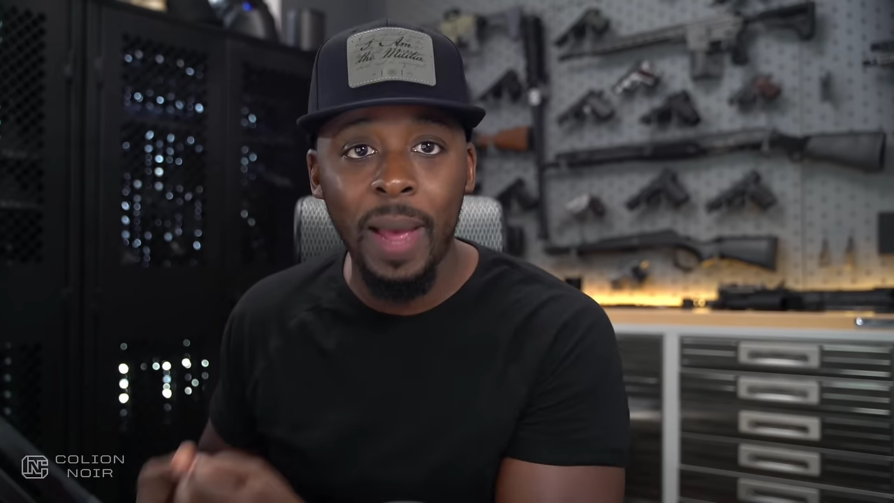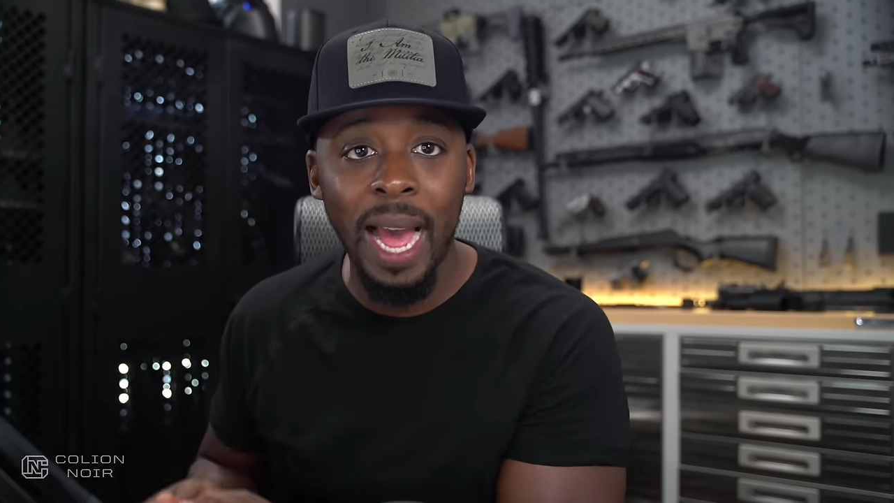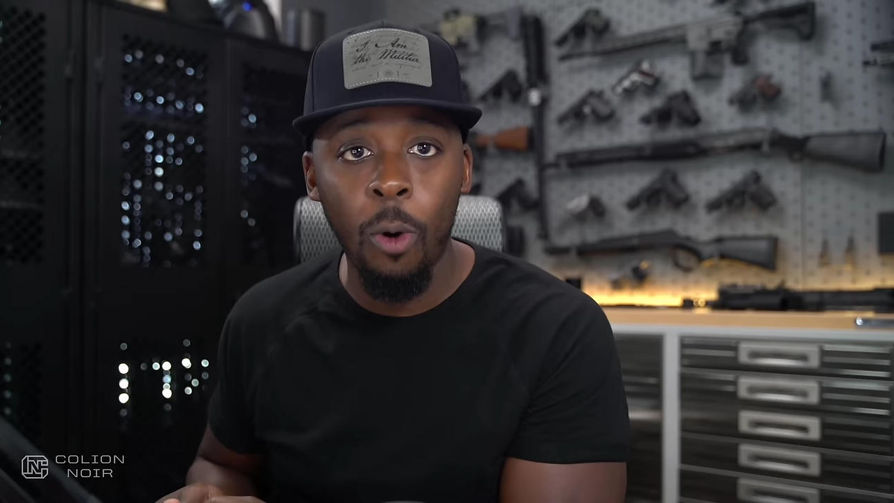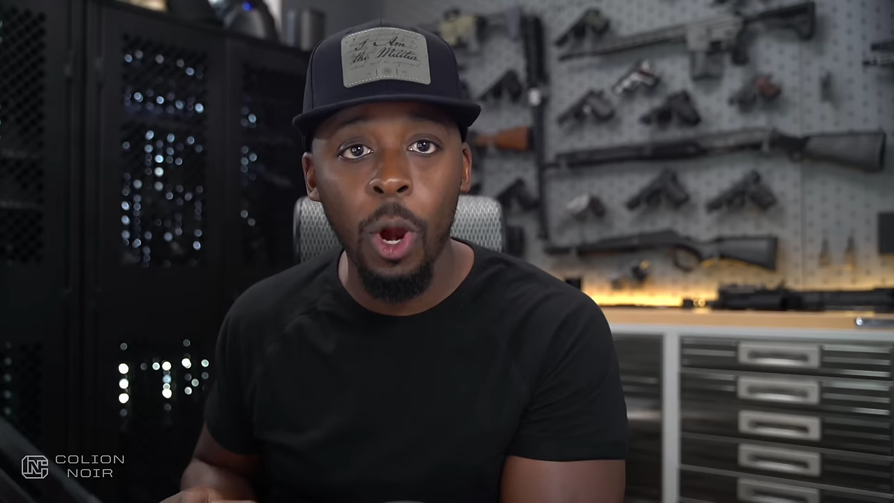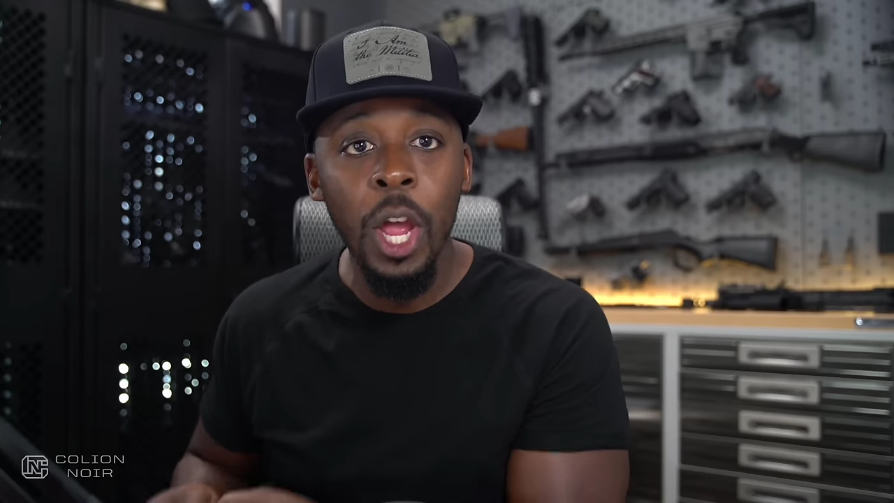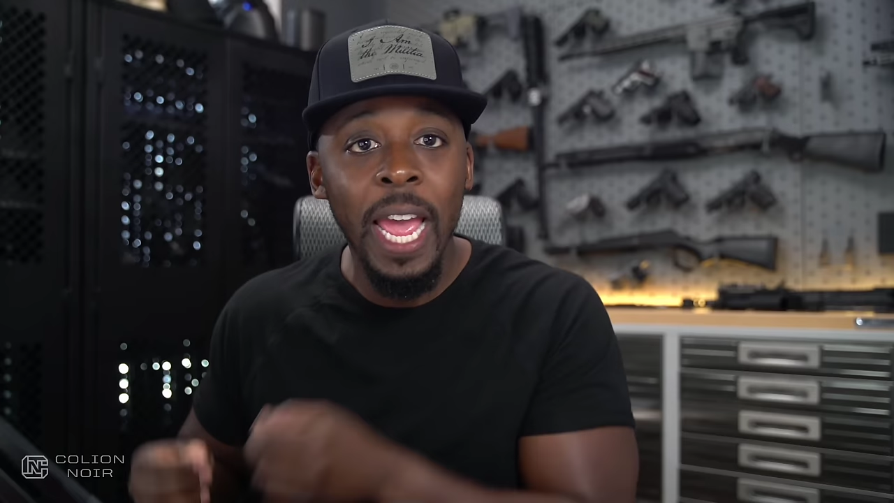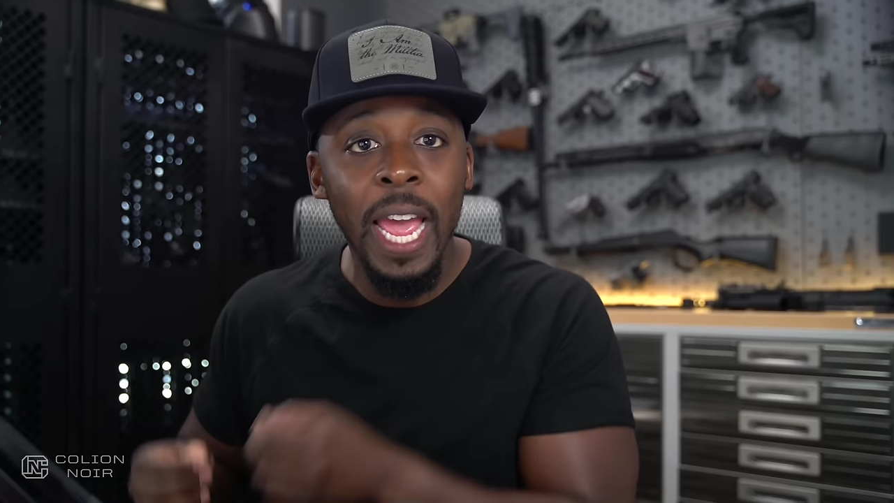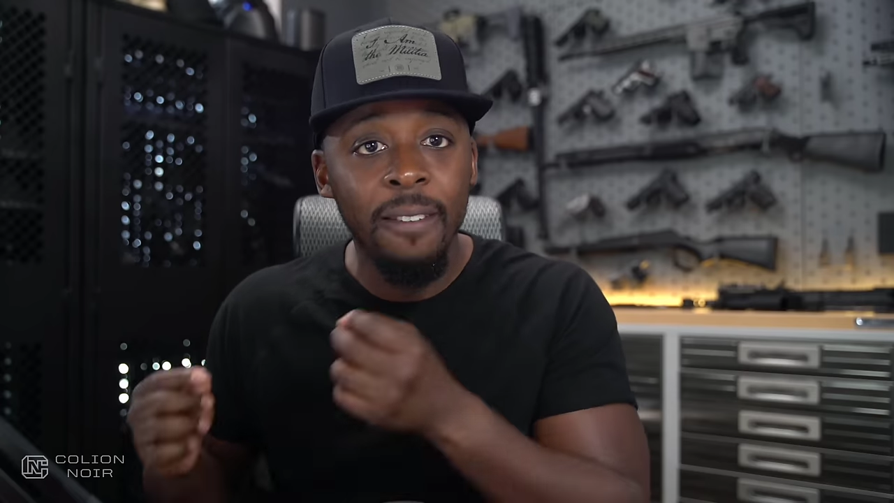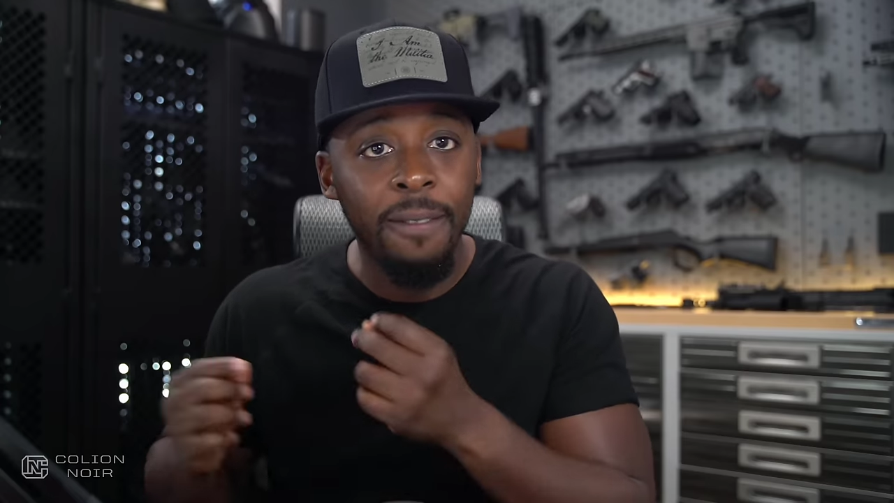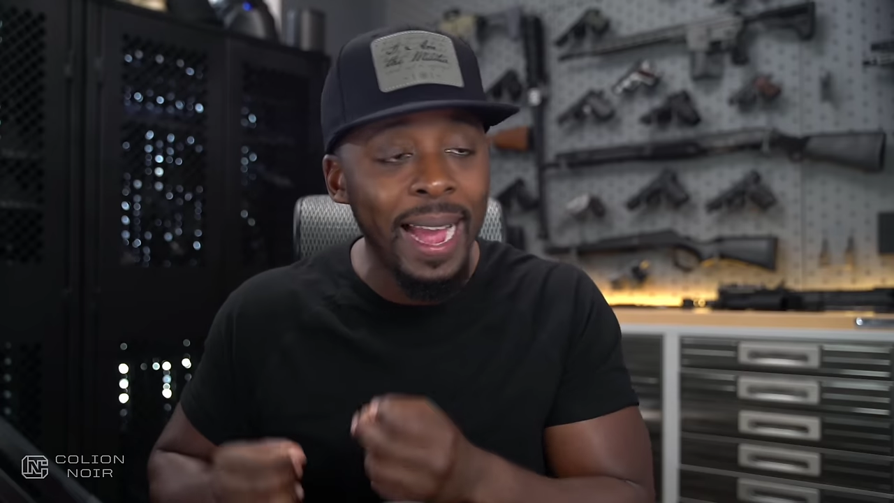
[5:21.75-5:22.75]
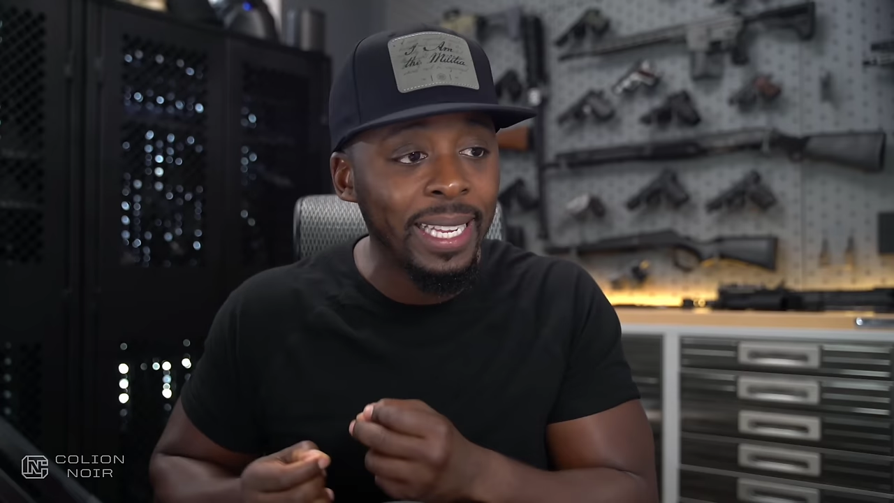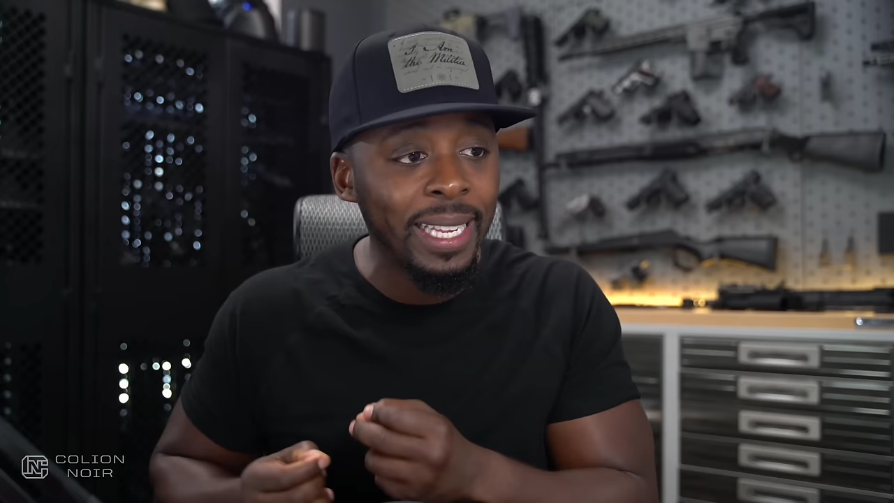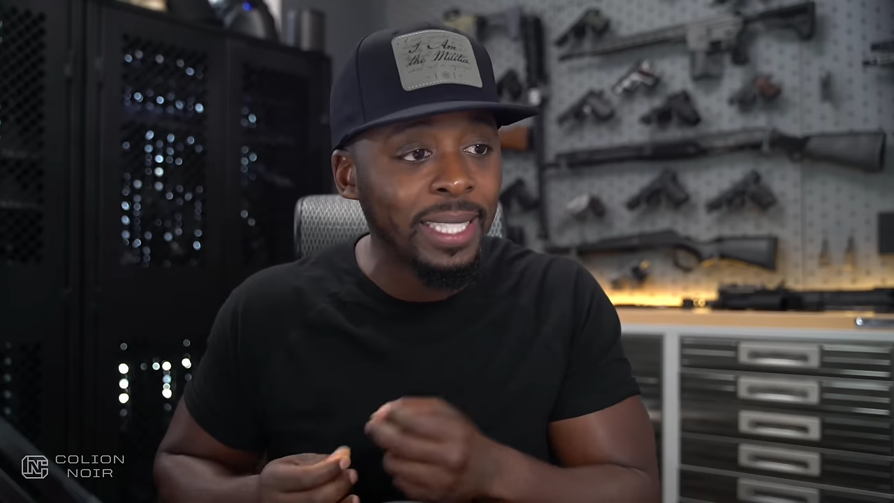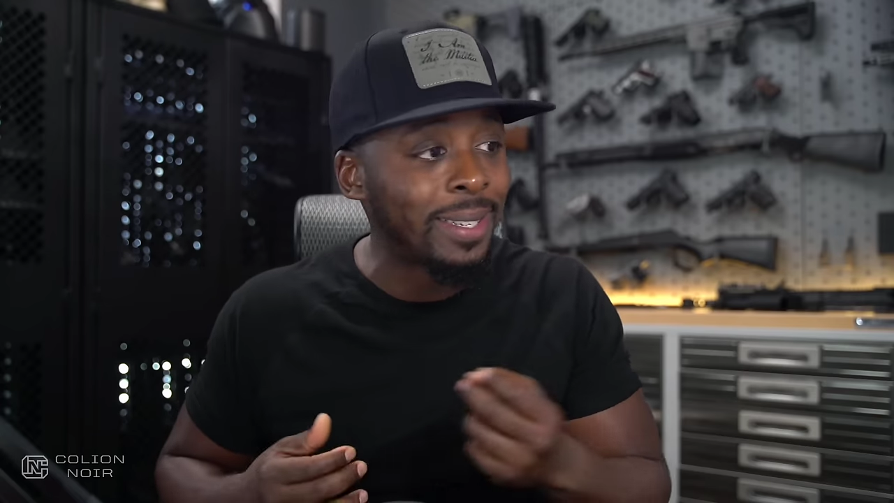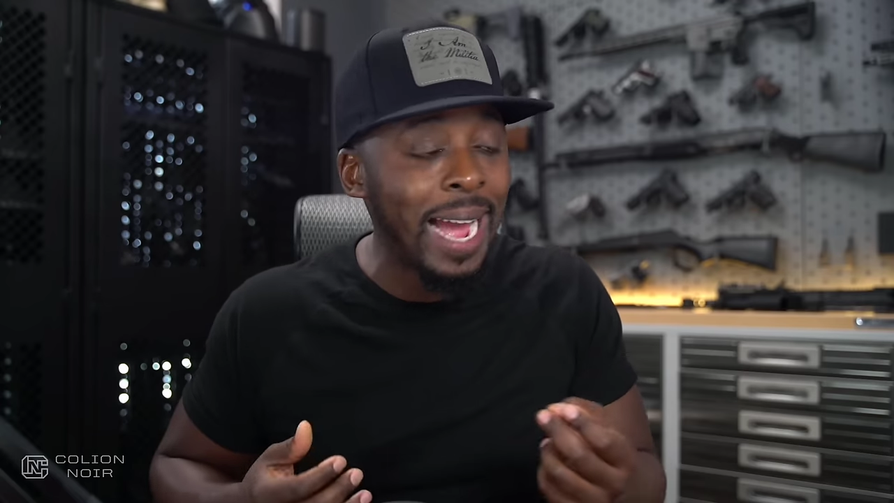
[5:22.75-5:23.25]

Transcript: power and violence,